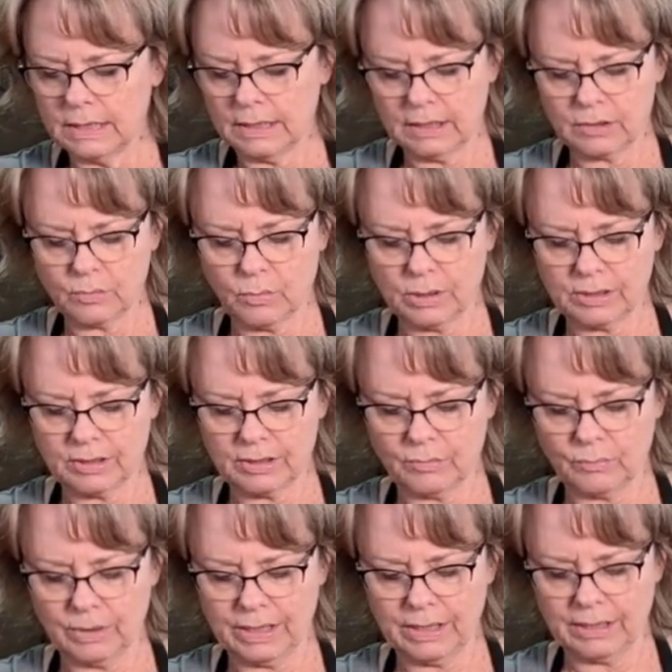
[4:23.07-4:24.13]
because once
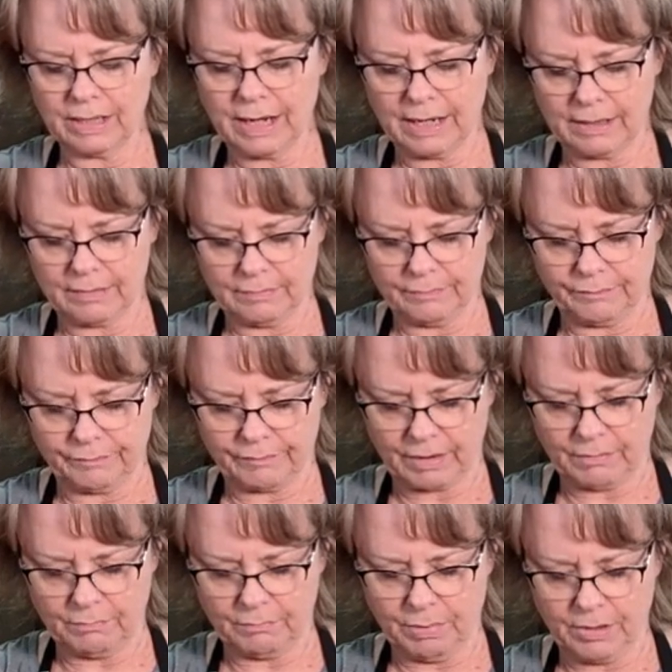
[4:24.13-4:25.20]
we get that
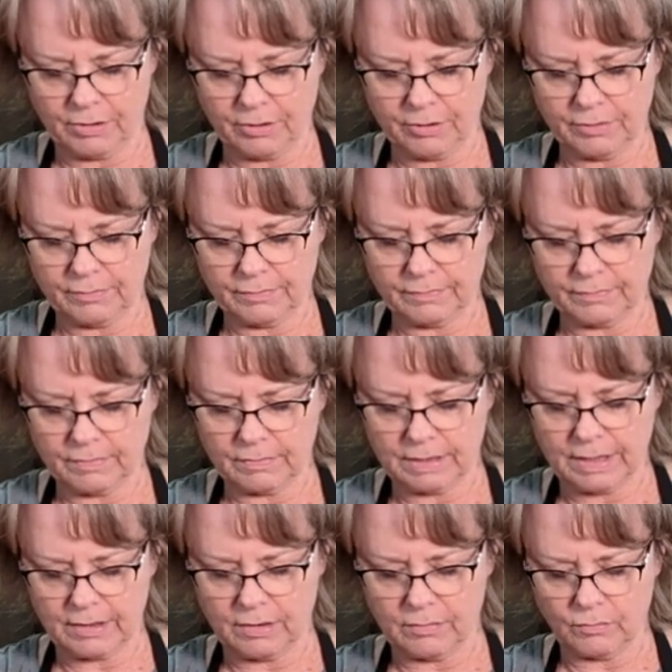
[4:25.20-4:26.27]
butter
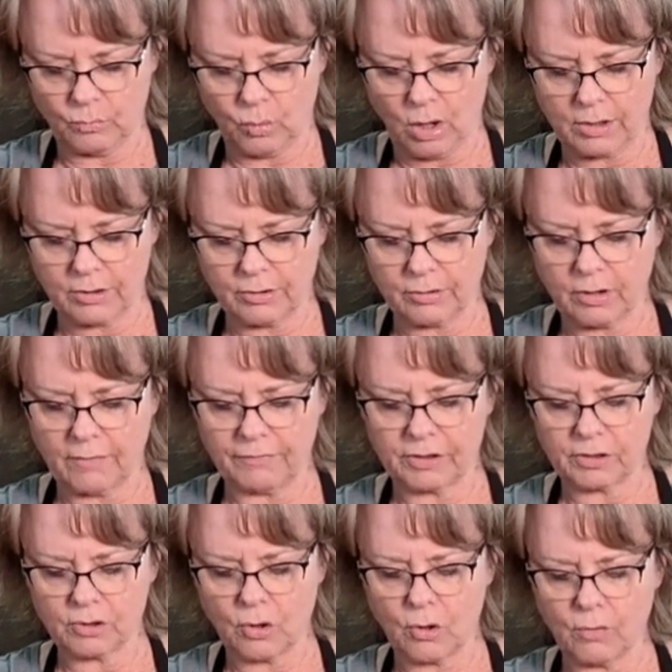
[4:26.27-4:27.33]
and water off the
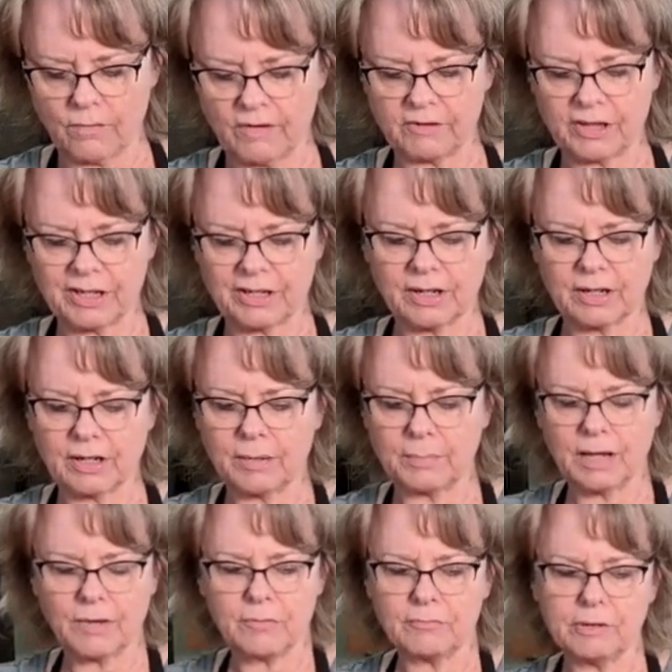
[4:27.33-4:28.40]
stove, everything's going to come
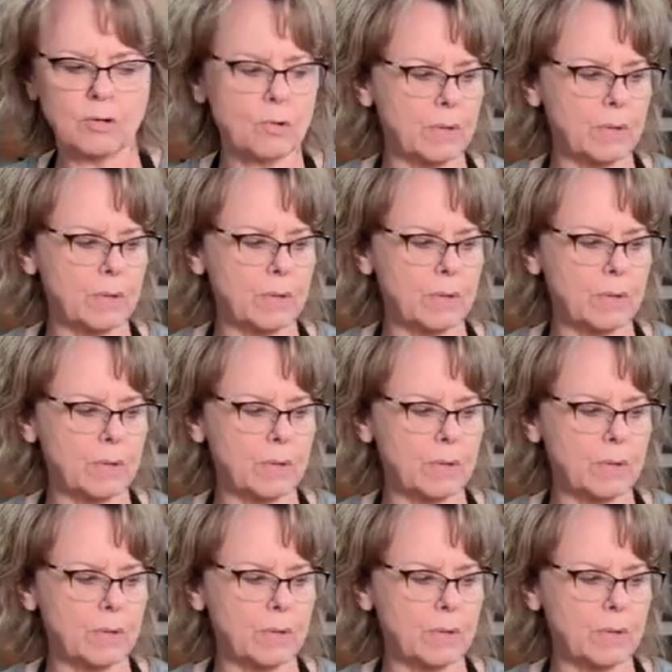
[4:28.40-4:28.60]
together real